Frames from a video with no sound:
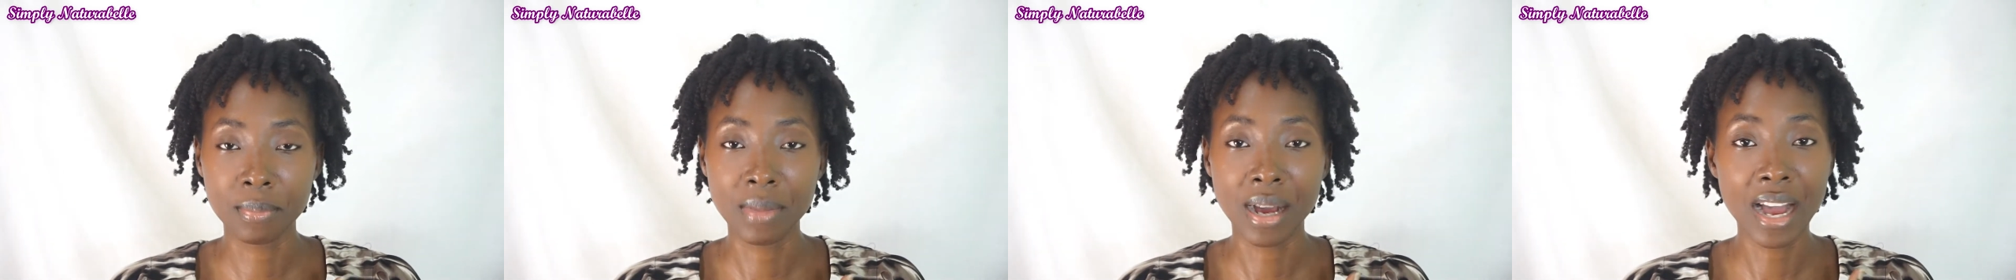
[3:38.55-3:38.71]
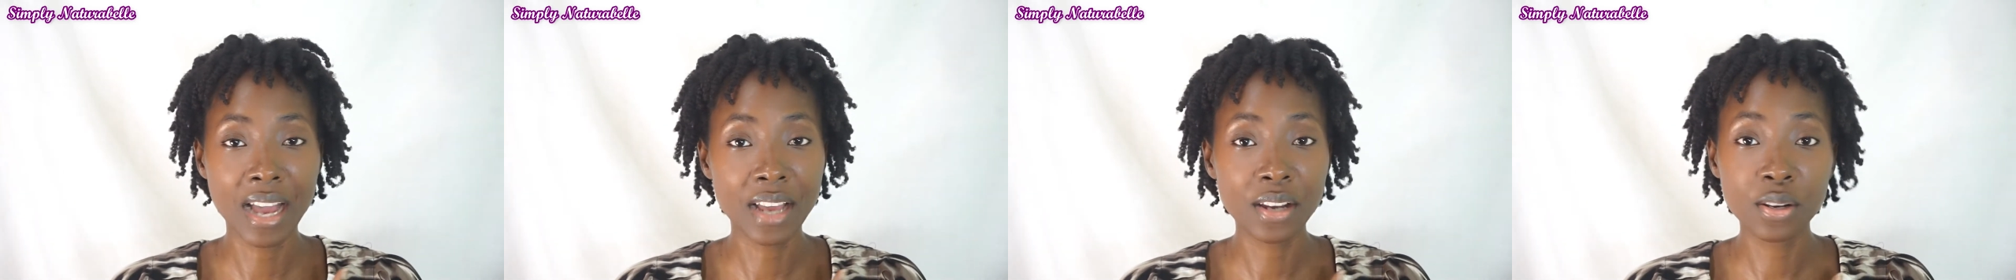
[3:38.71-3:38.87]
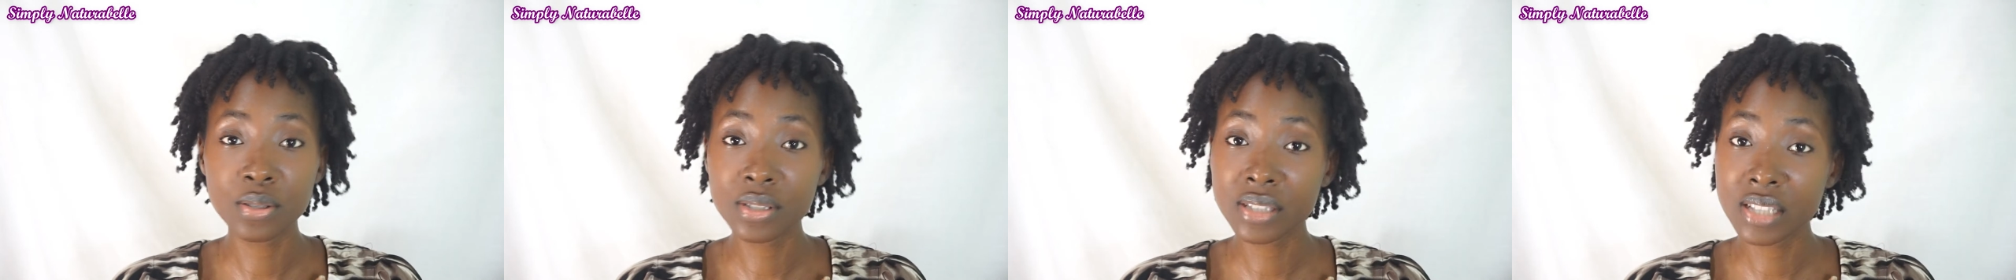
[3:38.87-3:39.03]

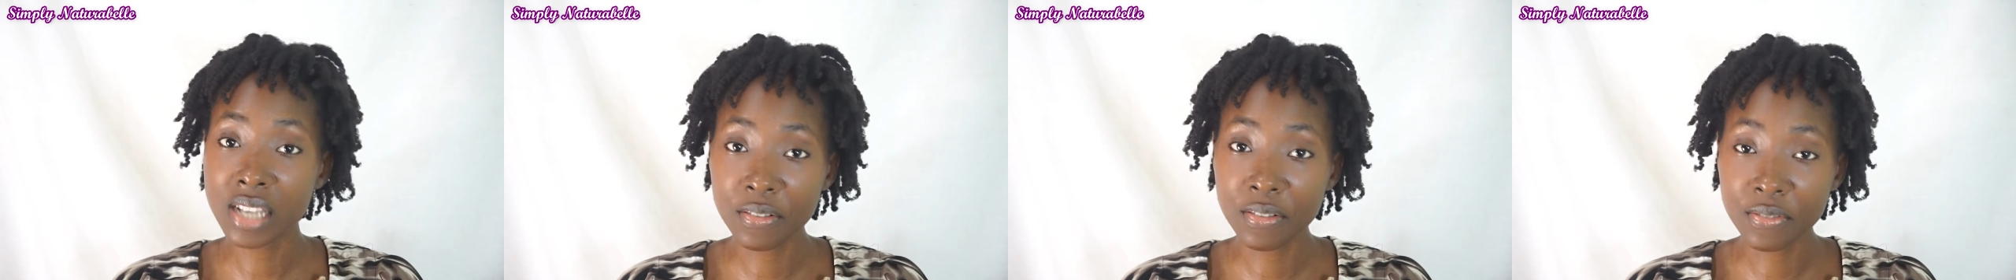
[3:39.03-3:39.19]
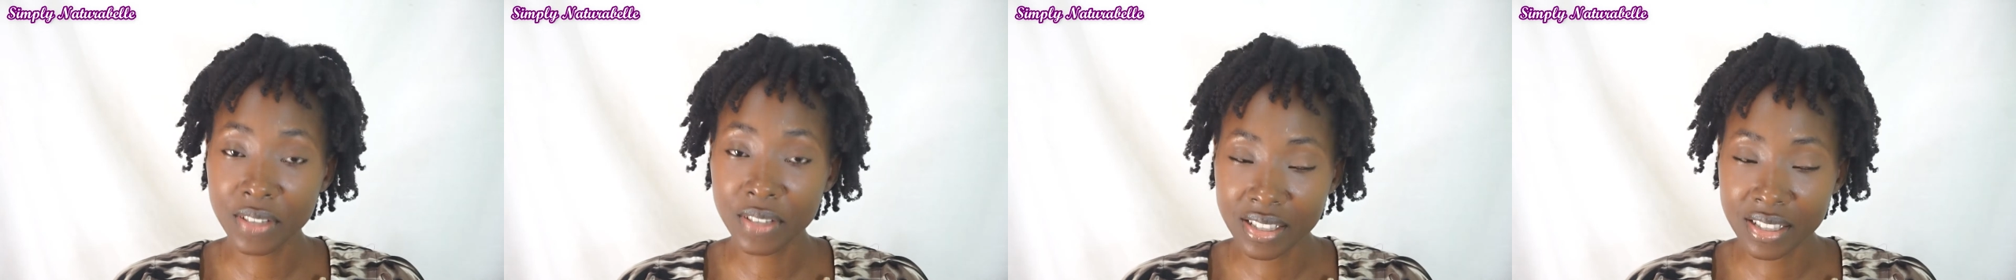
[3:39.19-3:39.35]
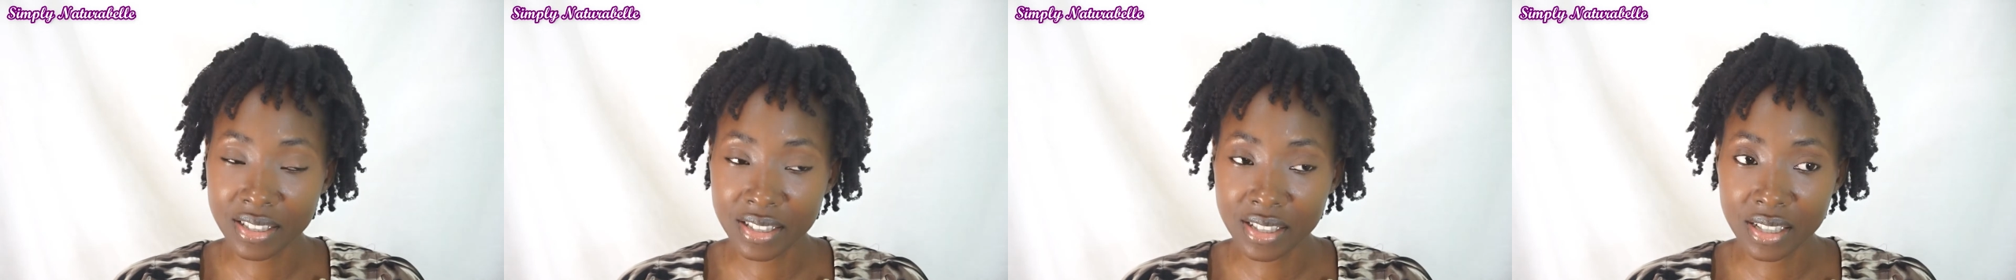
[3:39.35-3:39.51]
I don't have
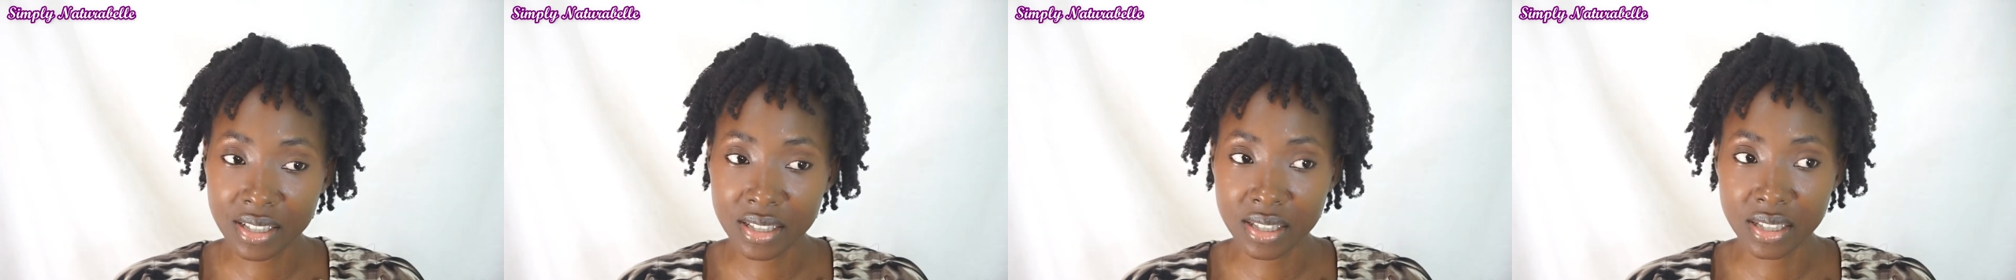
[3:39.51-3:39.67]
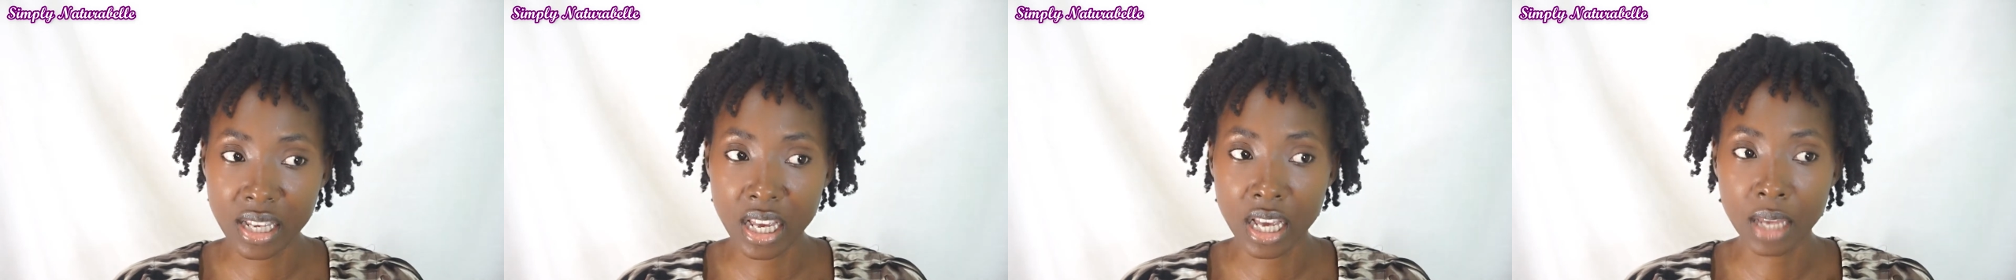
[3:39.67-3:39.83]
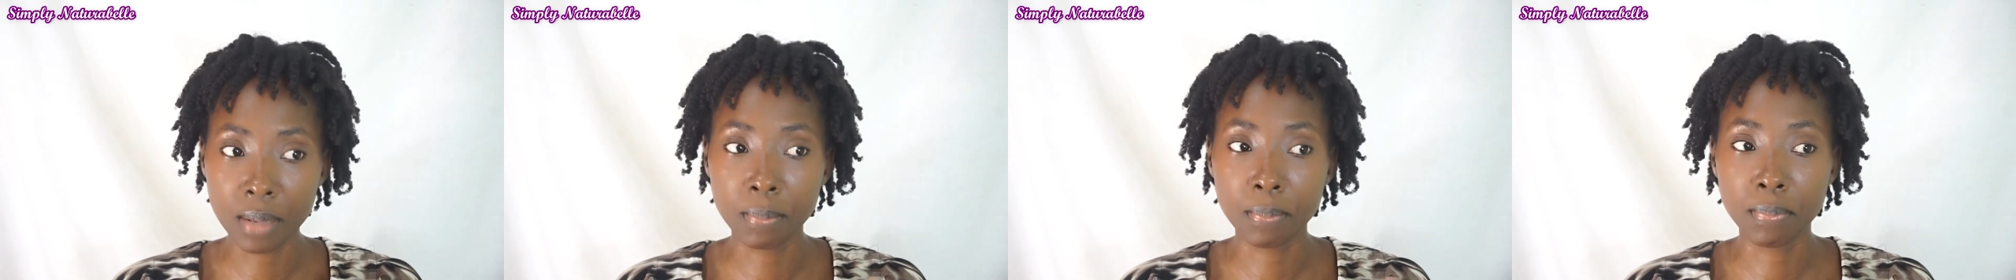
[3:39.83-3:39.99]
kids as
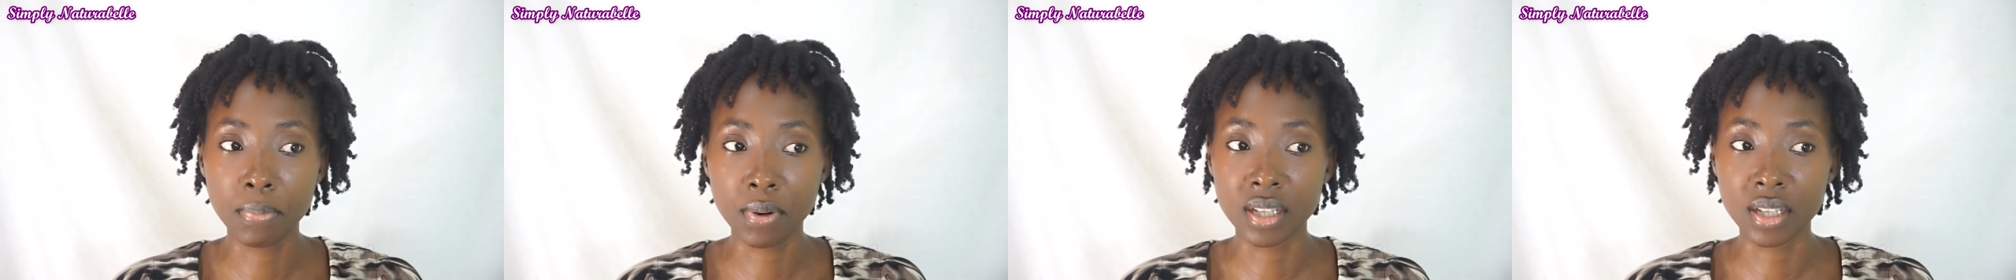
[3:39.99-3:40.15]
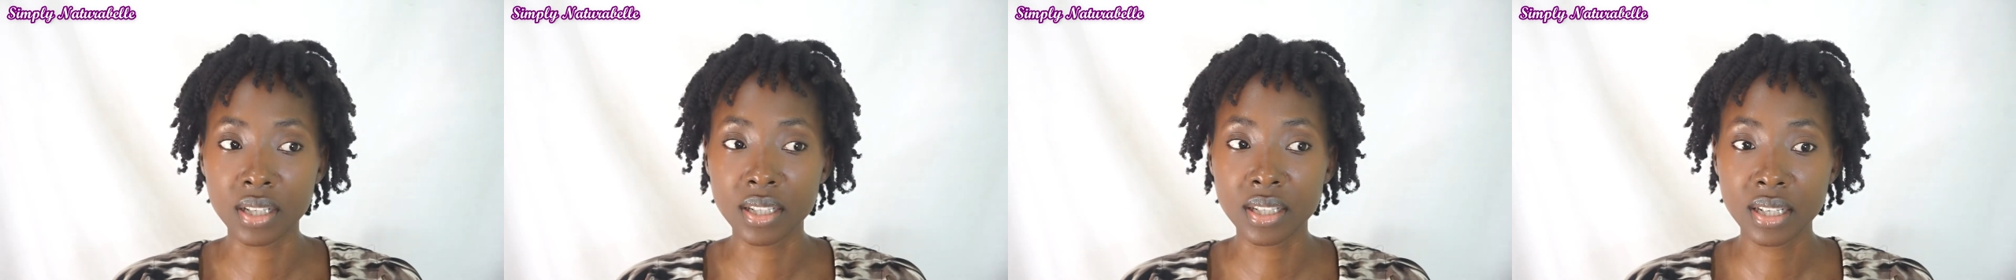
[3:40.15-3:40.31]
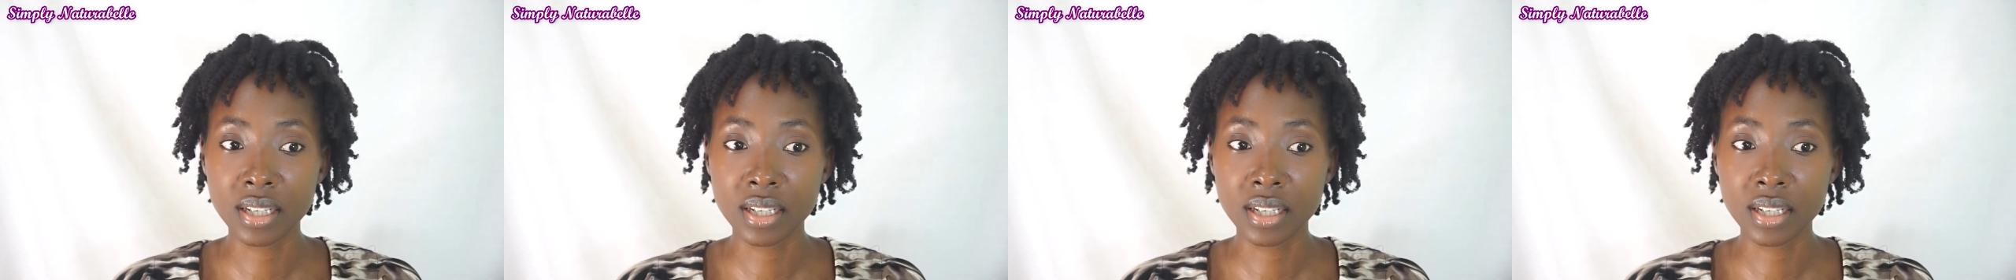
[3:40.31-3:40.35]
yet, but